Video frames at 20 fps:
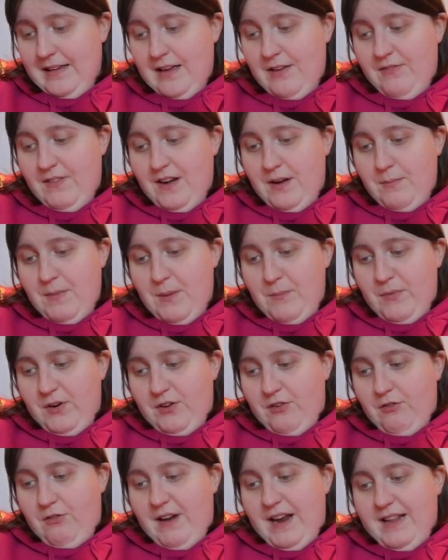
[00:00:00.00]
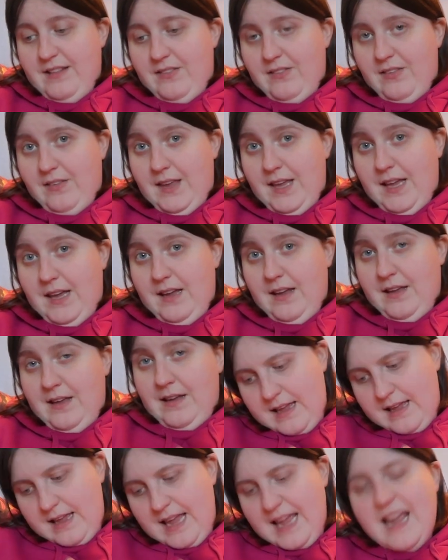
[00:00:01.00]
if I remember correctly.
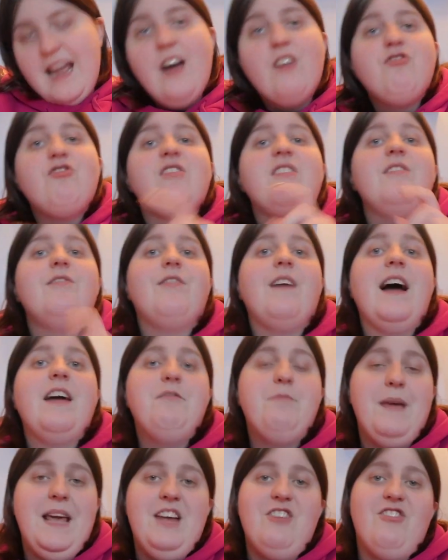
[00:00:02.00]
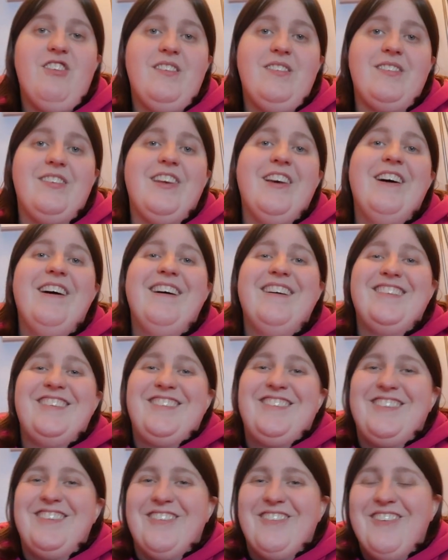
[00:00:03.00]
805 pages.
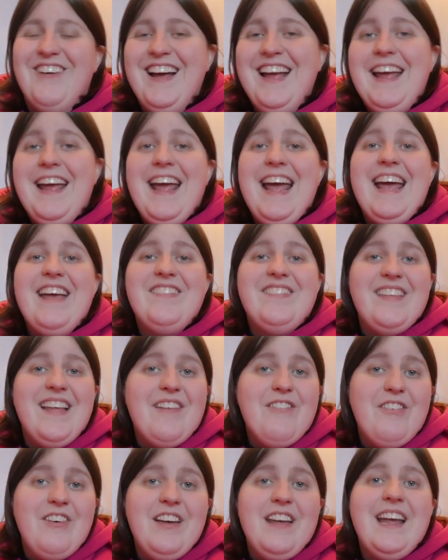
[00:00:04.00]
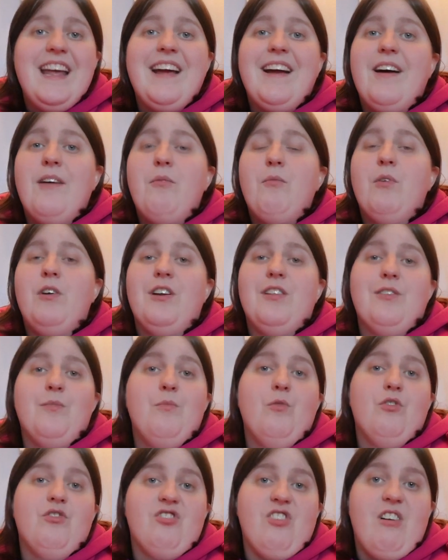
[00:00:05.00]
So it's definitely one of the
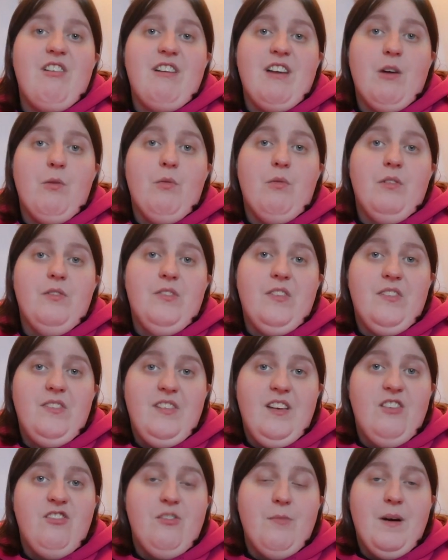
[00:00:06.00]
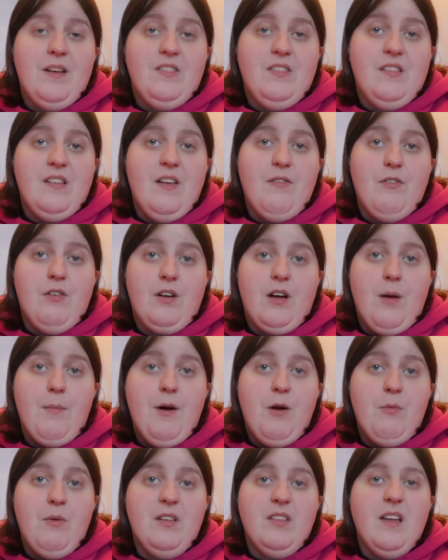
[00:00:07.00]
more chunkier ones that Sarah J Maas has ever come
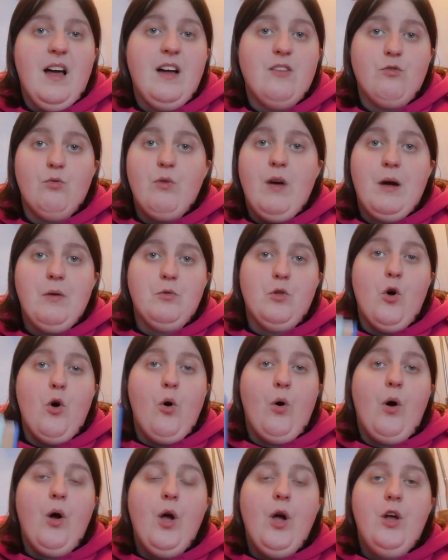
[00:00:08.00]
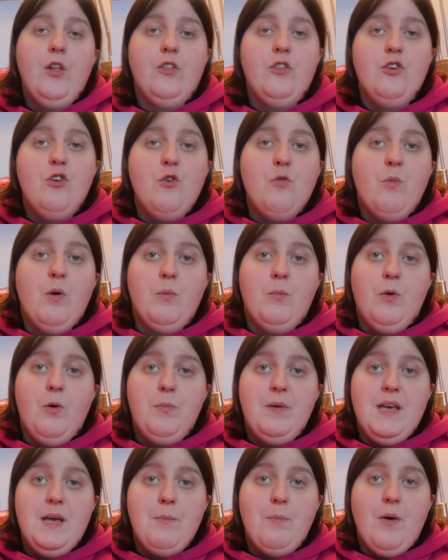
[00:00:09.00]
out with. I don't know how long the new one will
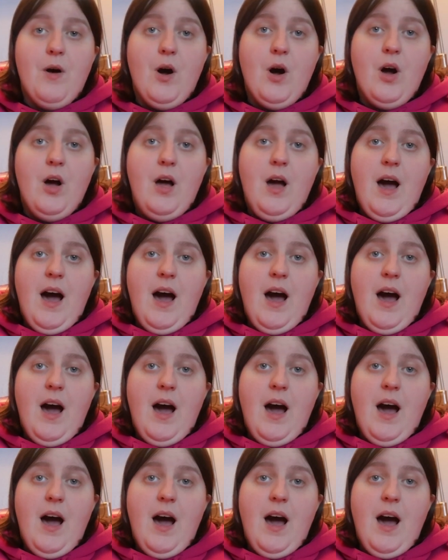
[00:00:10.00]
be, but